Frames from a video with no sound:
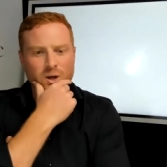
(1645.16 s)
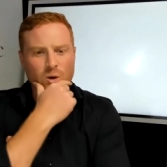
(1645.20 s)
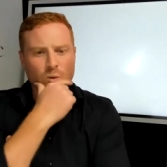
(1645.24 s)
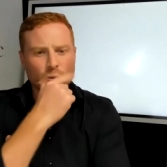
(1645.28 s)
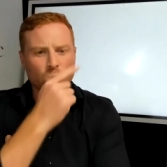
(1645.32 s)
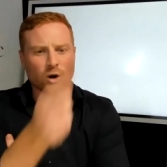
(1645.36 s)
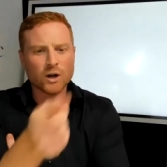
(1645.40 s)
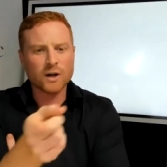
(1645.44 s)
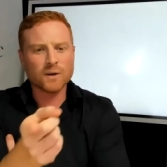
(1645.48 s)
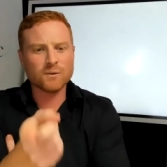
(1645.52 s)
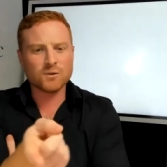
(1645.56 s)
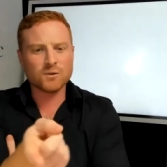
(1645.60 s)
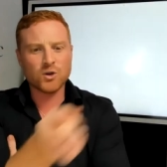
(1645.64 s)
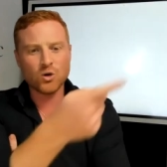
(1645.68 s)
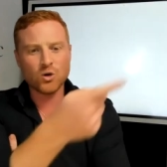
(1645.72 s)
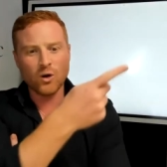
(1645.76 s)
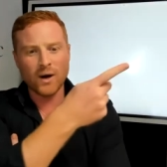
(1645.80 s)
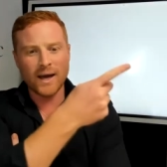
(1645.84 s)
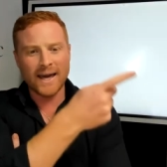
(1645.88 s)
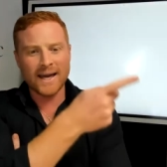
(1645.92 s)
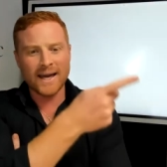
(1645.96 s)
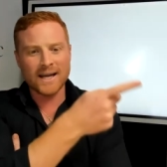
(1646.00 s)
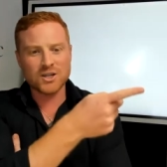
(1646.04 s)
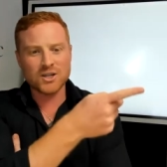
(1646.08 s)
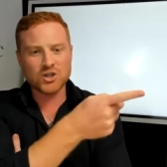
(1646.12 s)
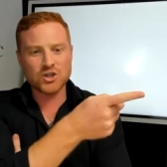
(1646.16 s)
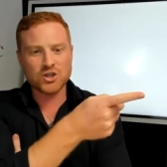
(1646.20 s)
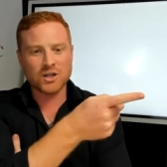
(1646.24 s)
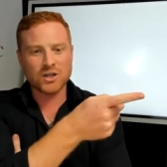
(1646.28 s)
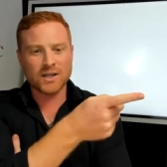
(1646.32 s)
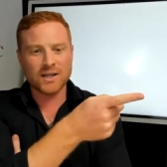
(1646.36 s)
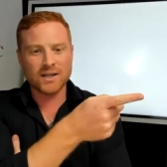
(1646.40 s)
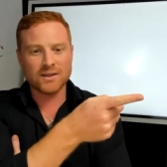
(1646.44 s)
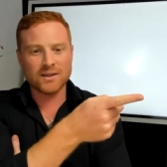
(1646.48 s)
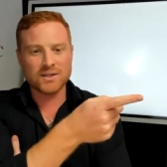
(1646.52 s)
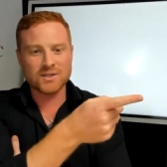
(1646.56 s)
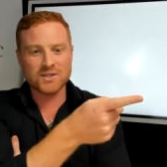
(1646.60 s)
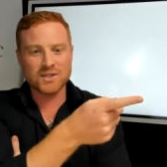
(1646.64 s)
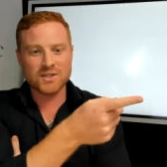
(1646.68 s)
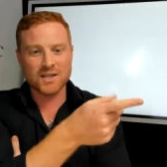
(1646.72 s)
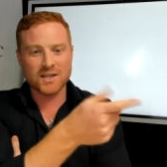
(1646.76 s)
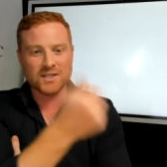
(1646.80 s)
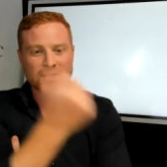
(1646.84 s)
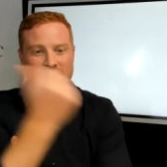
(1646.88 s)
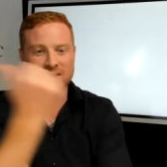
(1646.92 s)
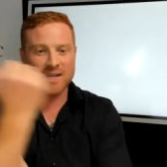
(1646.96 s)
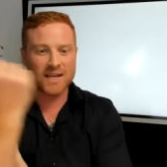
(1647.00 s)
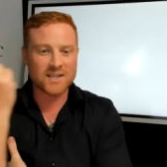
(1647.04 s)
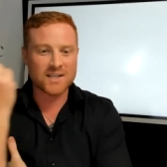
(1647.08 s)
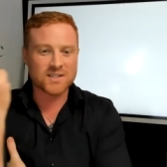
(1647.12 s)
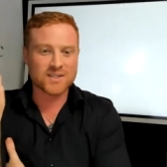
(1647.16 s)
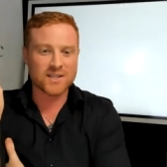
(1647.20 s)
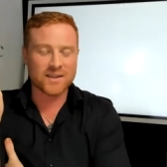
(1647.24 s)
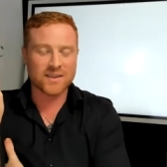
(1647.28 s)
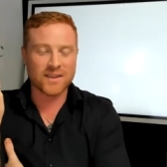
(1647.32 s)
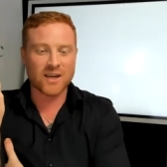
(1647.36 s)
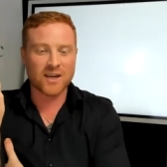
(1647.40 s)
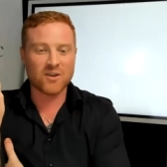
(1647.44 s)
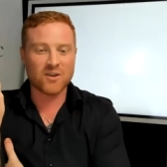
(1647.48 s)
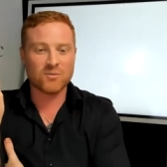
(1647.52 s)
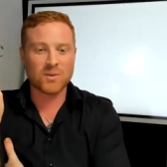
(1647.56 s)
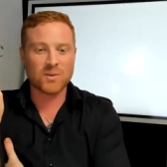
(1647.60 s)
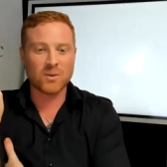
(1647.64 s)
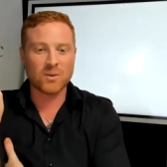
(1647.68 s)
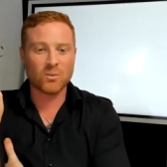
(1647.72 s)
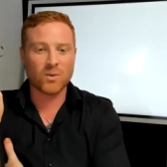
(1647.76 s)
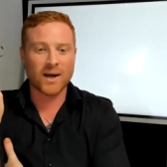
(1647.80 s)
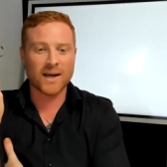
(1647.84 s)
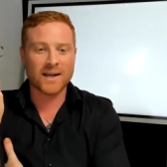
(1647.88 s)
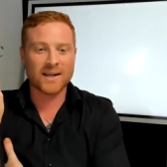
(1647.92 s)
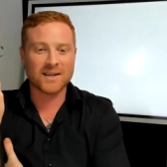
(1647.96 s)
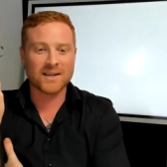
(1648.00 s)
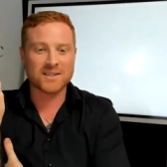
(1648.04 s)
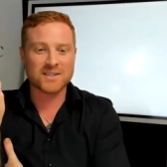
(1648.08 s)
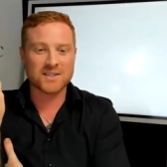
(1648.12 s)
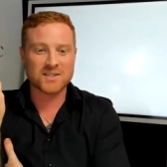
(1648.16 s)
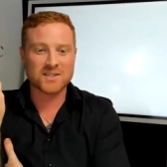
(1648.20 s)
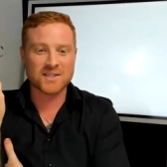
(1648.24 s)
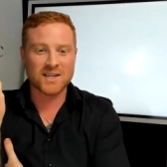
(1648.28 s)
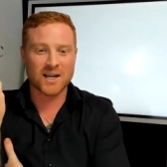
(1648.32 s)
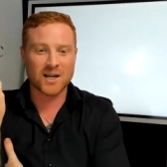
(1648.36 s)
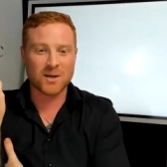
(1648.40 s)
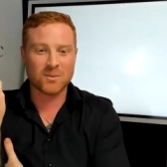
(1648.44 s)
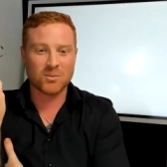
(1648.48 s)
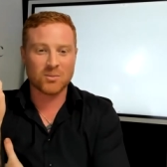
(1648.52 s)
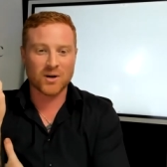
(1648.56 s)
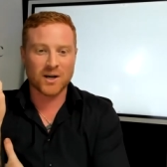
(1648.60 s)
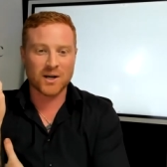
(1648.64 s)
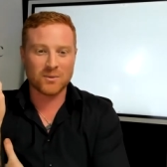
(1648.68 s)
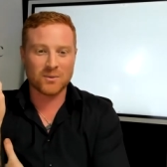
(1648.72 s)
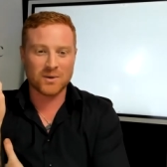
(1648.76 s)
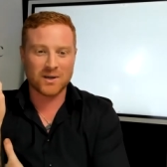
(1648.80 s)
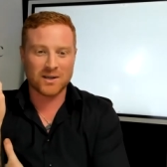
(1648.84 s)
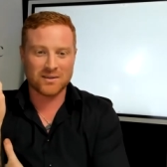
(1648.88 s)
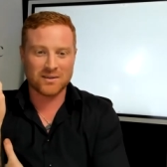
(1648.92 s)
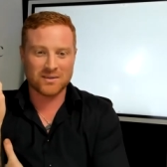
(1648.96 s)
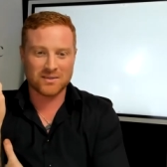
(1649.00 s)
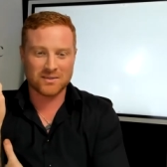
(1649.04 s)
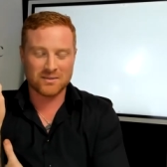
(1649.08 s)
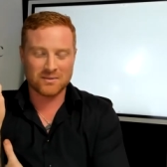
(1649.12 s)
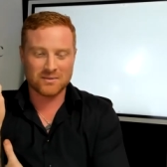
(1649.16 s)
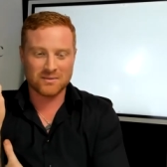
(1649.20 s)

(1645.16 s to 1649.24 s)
What if you're actually the success that they've been waiting to celebrate with?